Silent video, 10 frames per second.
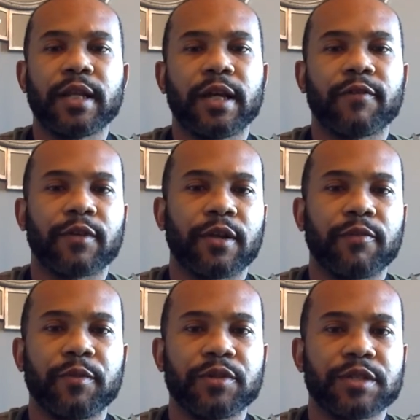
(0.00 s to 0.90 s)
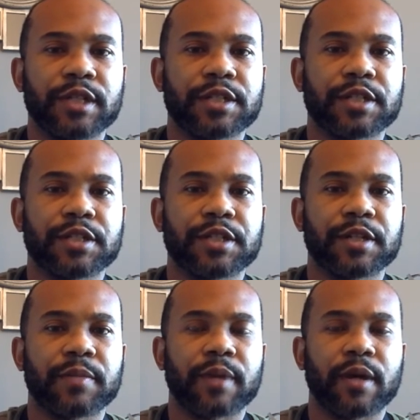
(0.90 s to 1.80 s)
level of
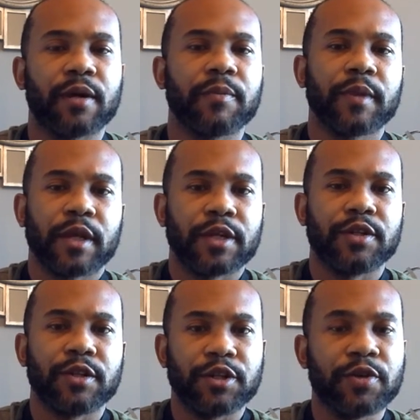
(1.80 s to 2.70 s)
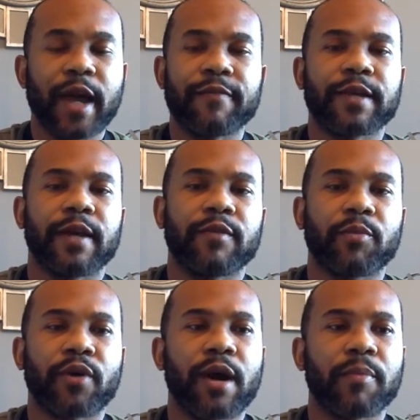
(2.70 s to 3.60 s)
musicianship. You have to have a
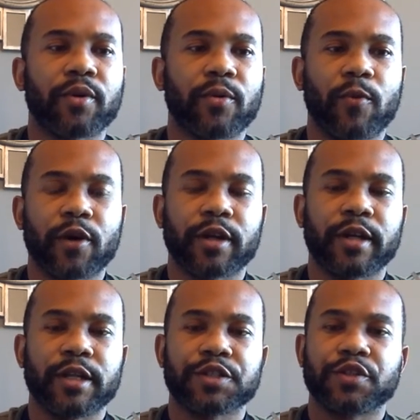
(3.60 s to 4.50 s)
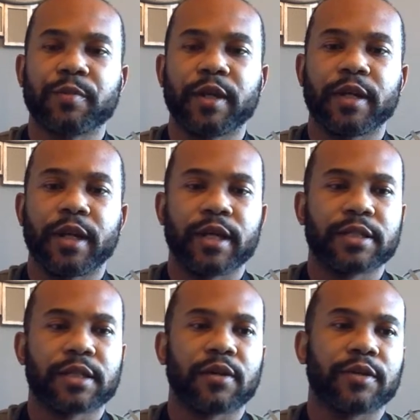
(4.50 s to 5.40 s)
proper working instrument.
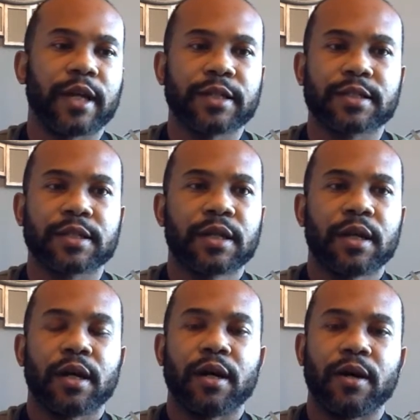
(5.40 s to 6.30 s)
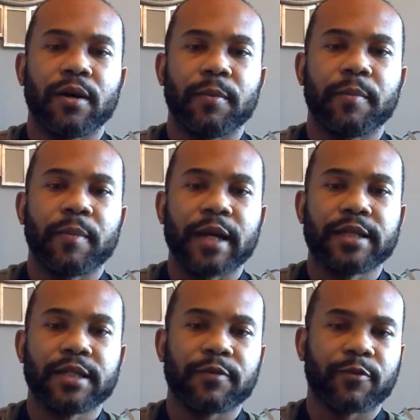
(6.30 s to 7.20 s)
And so that's my
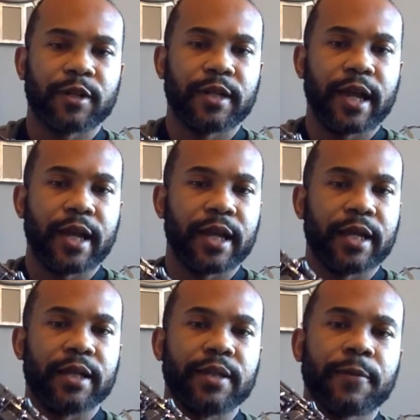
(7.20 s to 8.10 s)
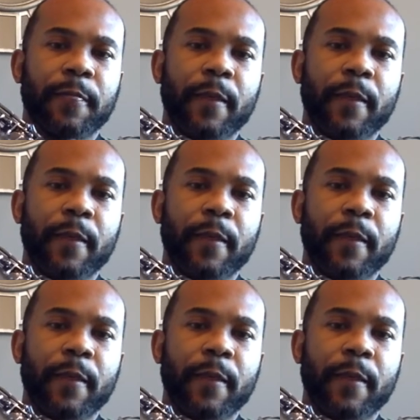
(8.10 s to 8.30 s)
tip for today. And